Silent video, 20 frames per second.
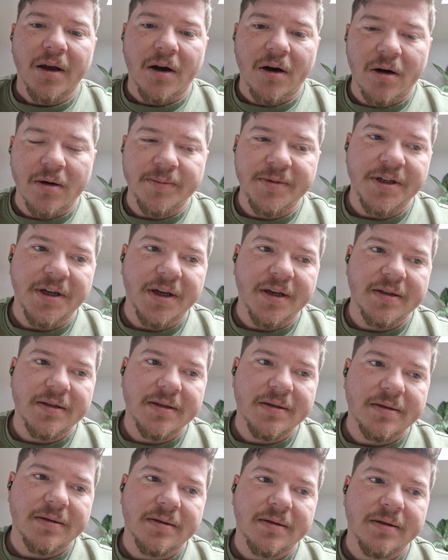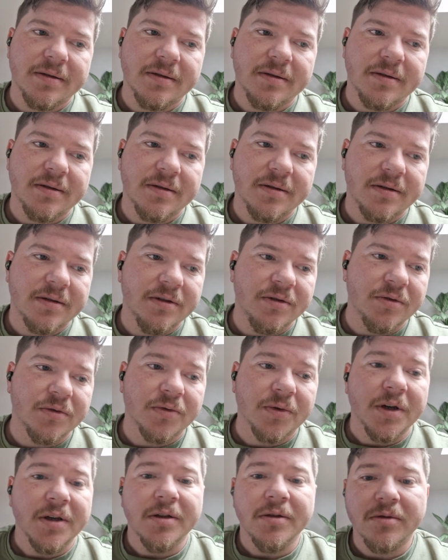objects. You
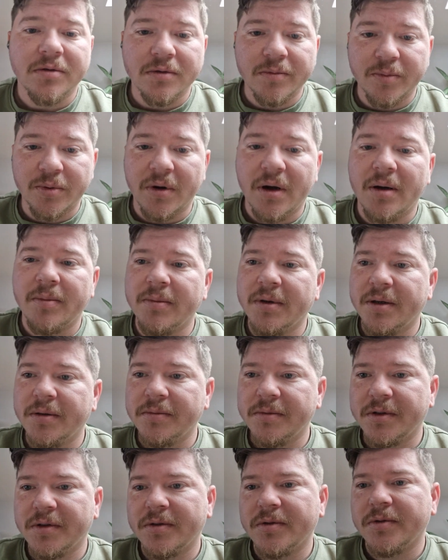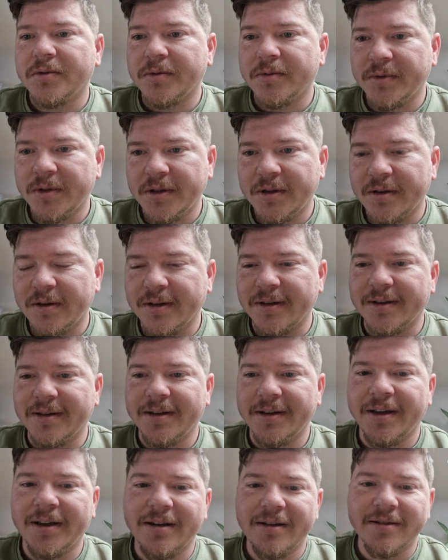run into problems with
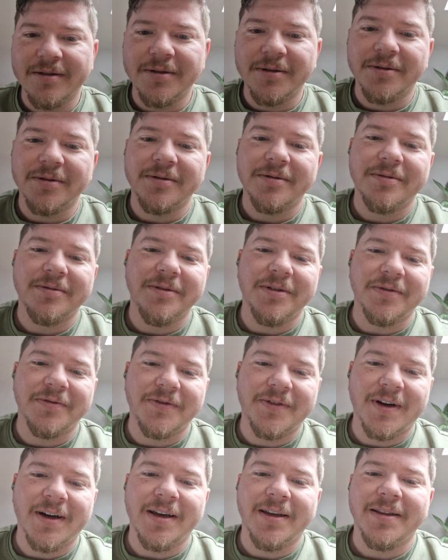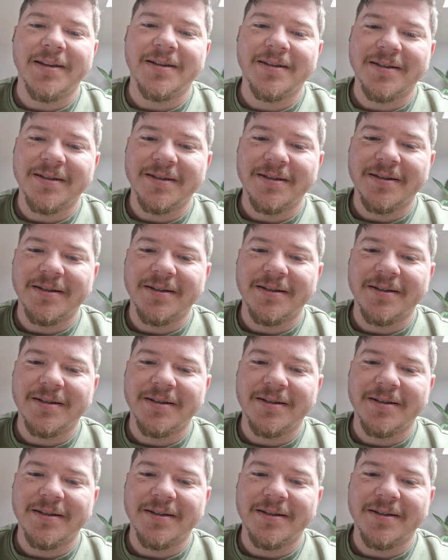the Elegoo, you find